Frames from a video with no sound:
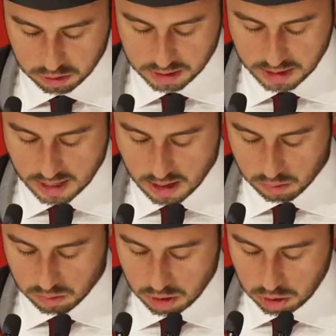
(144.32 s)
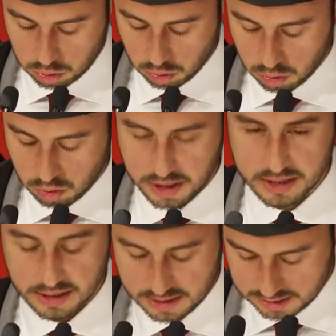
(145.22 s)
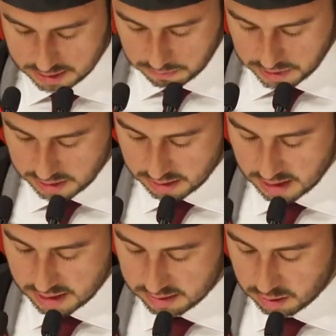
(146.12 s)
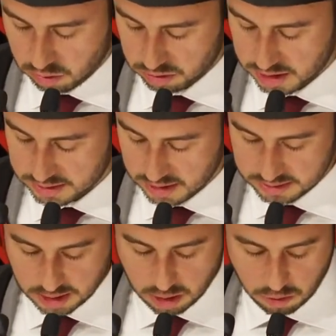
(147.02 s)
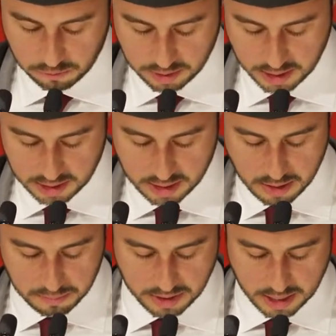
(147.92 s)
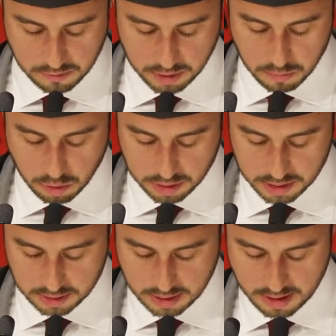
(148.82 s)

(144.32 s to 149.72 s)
set out to do is the discipline and consistency of getting up every morning